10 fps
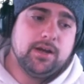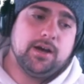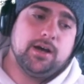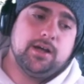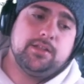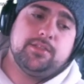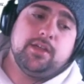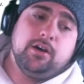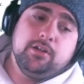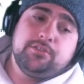
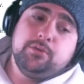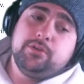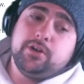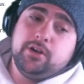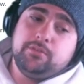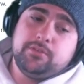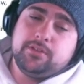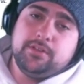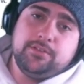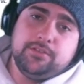They also nerfed, this